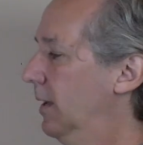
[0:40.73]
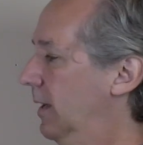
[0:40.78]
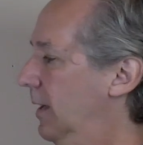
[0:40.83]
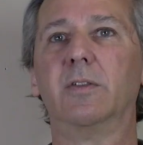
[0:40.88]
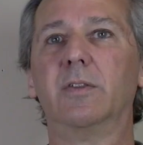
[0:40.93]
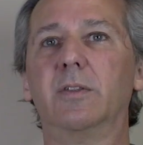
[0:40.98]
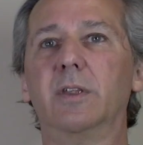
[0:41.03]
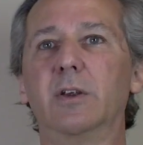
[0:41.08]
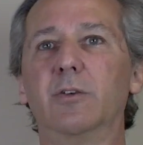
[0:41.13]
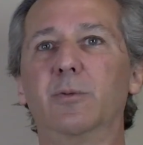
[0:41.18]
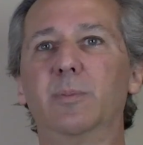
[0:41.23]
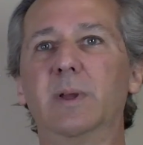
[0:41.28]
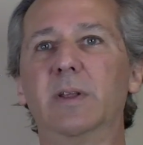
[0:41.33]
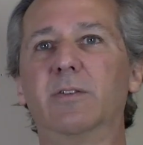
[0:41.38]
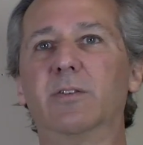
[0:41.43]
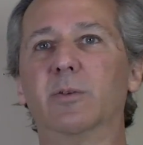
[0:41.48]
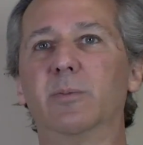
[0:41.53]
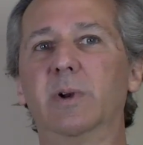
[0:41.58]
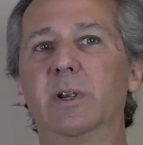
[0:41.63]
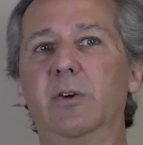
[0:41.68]
There's been
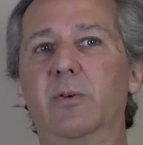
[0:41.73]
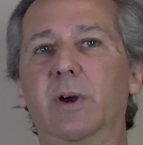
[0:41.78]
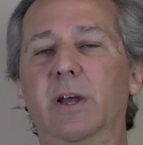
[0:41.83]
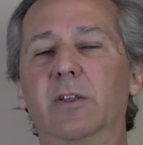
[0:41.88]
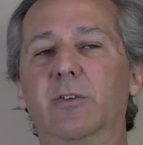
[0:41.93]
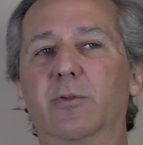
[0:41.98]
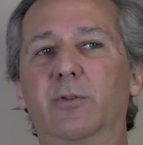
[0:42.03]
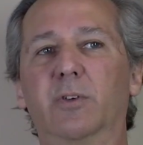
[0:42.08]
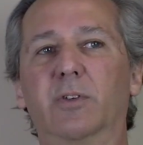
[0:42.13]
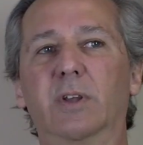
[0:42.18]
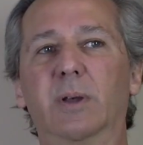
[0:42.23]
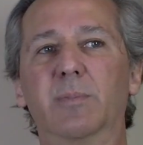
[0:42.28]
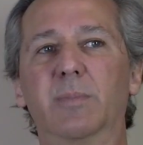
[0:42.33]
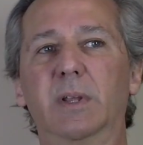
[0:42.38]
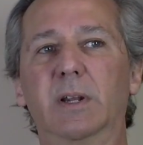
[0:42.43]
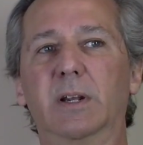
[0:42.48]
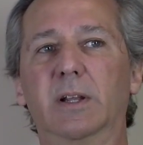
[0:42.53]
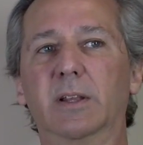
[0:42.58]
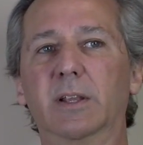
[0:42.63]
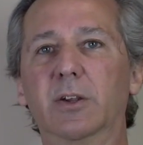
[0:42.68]
some requests for
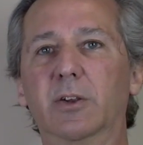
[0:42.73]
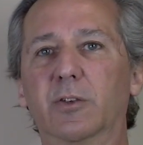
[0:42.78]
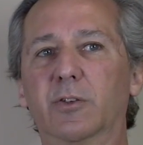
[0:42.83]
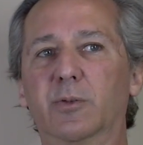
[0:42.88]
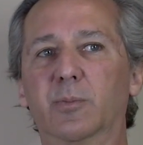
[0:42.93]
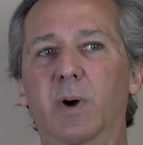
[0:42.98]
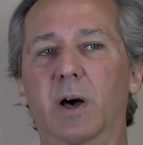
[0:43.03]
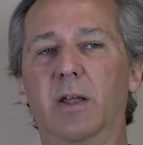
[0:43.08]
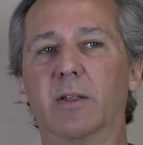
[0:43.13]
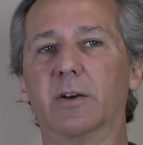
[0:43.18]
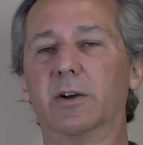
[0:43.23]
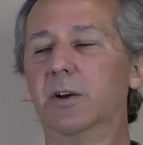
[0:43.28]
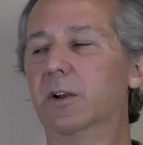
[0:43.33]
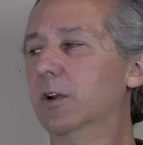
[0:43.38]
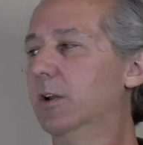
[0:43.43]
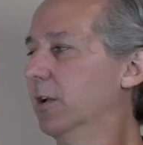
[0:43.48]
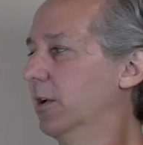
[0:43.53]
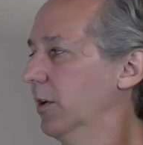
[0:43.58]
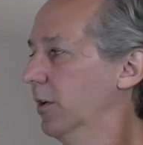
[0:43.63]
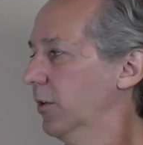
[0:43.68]
something a little smaller,
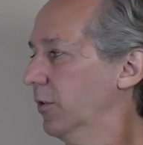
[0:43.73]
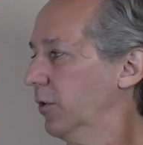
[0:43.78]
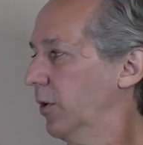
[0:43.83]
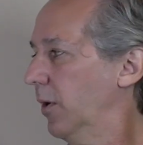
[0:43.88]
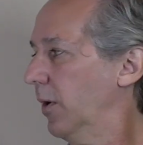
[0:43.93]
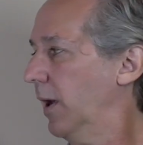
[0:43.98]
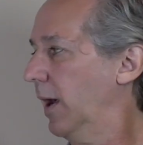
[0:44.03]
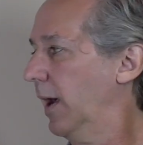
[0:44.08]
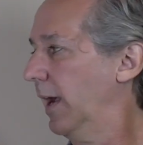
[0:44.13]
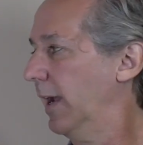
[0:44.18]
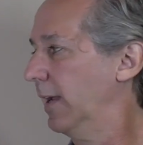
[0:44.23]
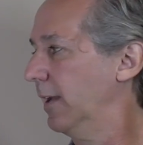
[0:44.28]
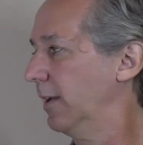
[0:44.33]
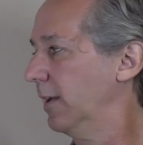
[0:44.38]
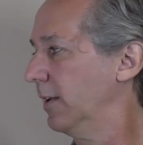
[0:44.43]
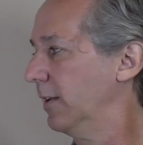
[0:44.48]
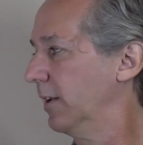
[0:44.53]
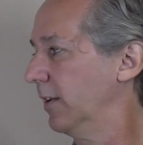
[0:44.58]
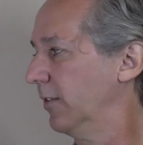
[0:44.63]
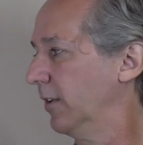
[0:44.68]
so I
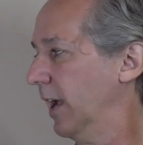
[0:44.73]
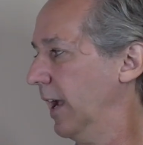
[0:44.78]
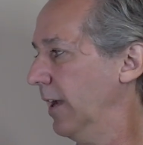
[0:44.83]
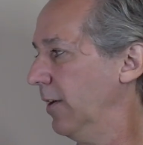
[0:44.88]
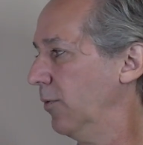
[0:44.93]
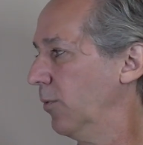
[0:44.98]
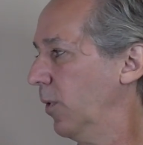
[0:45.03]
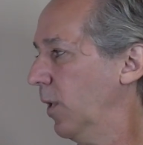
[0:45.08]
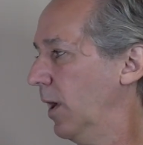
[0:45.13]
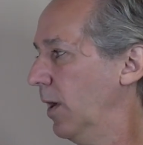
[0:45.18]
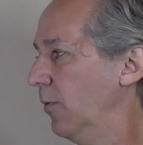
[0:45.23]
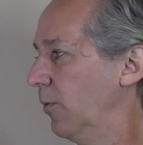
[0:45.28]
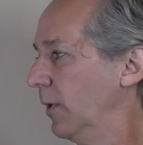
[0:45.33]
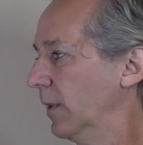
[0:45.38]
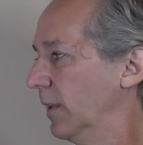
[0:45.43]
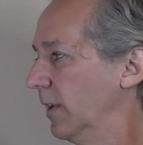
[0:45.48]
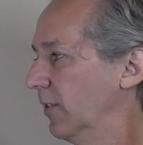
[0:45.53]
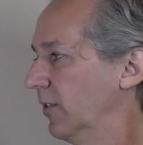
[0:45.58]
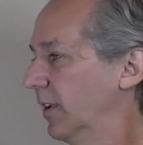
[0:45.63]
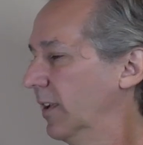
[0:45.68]
designed one with
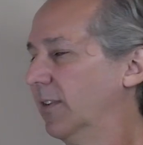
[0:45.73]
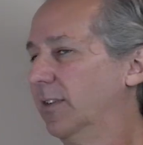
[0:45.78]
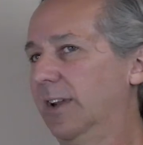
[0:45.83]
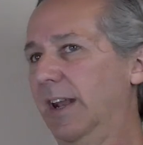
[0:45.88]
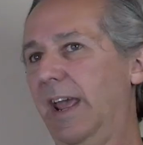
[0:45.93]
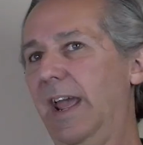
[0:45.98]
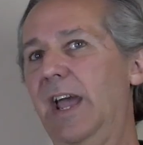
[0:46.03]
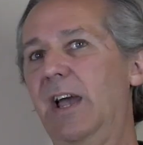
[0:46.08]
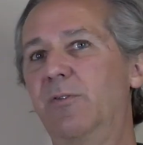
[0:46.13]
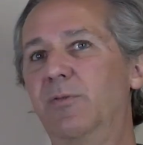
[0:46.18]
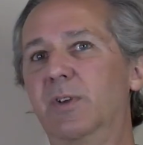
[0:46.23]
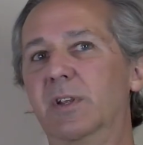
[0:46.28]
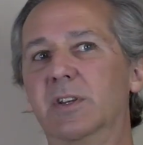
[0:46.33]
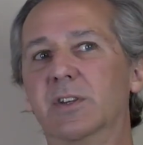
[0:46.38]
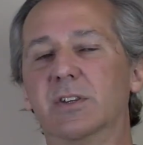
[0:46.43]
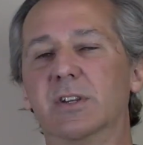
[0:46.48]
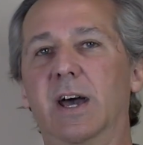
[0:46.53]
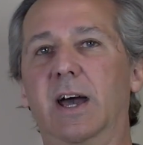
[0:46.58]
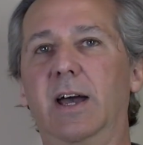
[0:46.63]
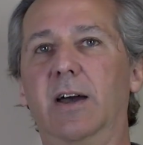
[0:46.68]
the
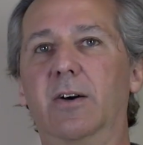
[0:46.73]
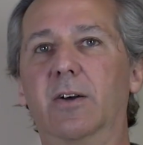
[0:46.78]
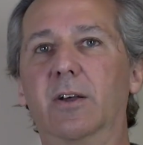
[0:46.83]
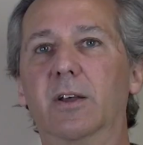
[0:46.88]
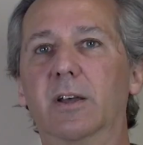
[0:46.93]
6.5-inch dial,